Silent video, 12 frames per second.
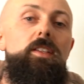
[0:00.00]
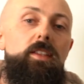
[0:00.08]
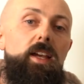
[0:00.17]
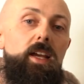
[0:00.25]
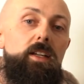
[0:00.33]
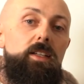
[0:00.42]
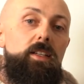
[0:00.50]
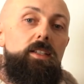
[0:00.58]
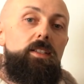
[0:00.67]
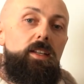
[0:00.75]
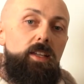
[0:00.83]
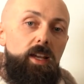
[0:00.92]
that
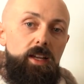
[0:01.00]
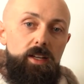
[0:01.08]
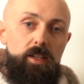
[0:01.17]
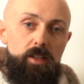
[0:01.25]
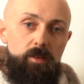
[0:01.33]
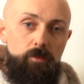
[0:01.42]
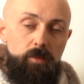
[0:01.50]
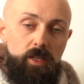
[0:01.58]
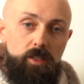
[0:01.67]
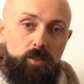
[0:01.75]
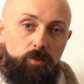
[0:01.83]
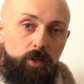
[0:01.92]
is a gain, it
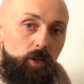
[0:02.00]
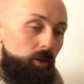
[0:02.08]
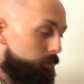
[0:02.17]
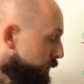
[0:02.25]
means we're going to